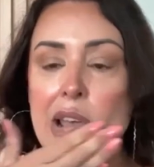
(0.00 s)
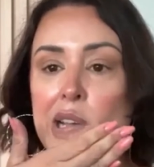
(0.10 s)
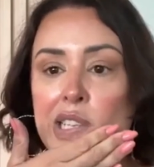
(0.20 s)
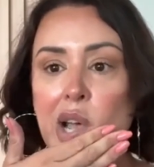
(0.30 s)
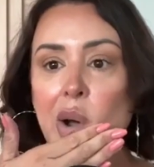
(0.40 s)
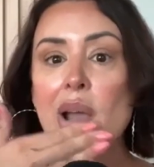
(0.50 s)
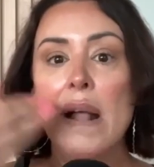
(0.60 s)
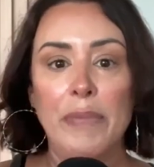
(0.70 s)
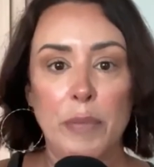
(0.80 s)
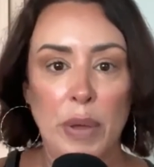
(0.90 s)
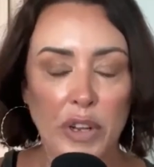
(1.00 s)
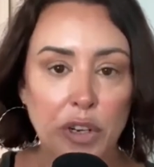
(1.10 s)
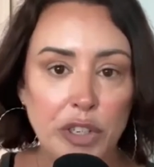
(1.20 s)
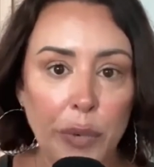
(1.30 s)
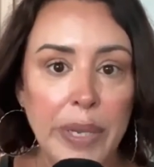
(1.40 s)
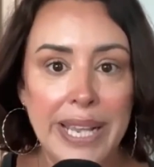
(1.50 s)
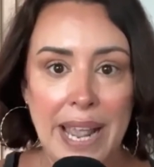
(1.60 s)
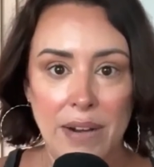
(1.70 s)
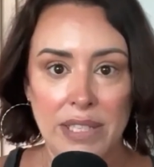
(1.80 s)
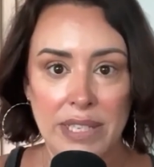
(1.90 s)
So whether you're doing a
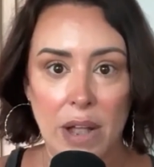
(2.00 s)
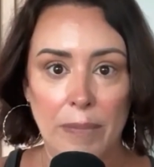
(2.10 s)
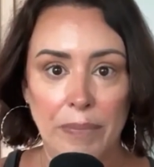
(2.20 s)
carousel,